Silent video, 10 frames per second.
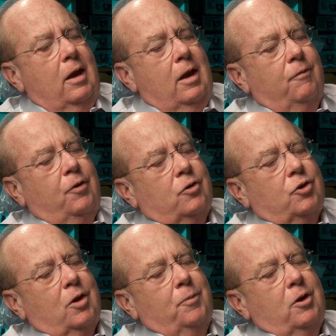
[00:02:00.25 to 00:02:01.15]
If there's
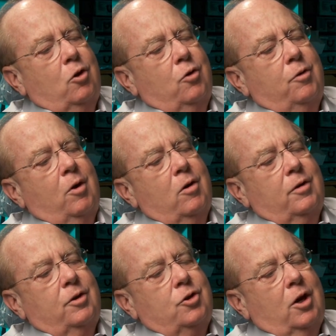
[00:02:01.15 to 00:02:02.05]
something going wrong
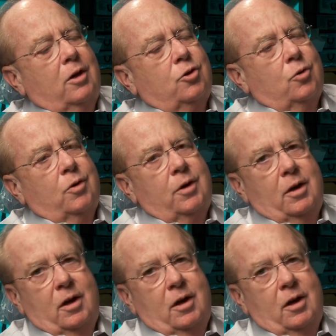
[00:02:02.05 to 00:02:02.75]
in the jaw joint,